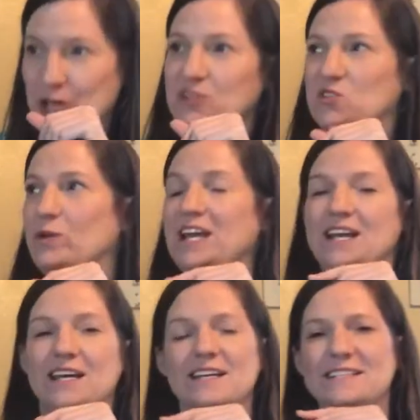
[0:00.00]

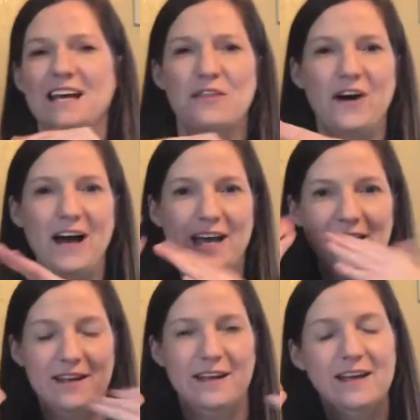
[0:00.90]
swinging it, because they thought
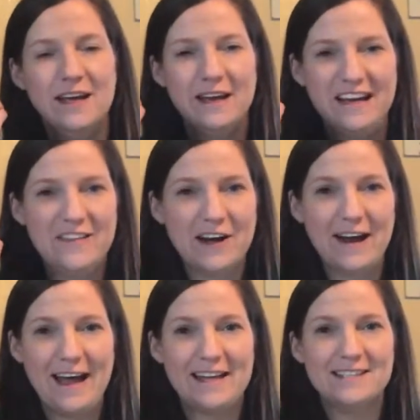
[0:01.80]
in their
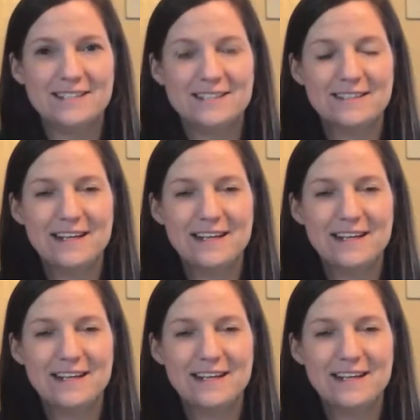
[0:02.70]
heads,